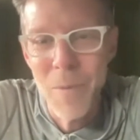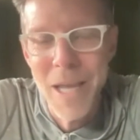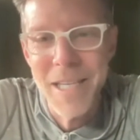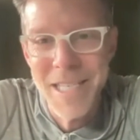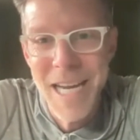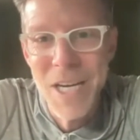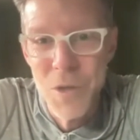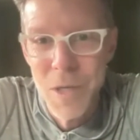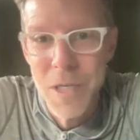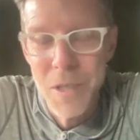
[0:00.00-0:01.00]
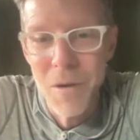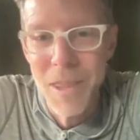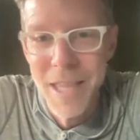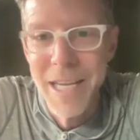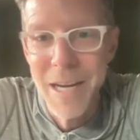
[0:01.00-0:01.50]
way that's dangerous our
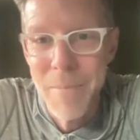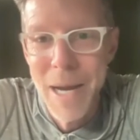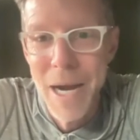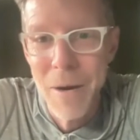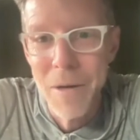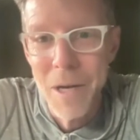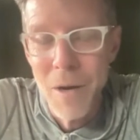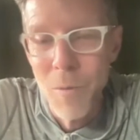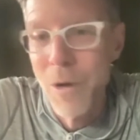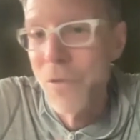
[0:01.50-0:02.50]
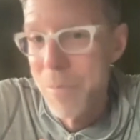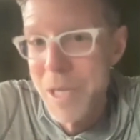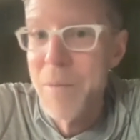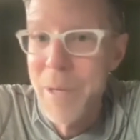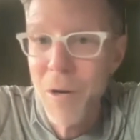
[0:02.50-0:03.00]
thinking about what does it
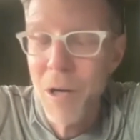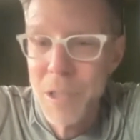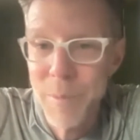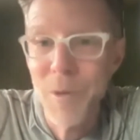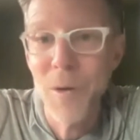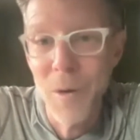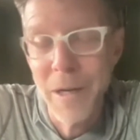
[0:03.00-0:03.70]
mean to be an entrepreneur.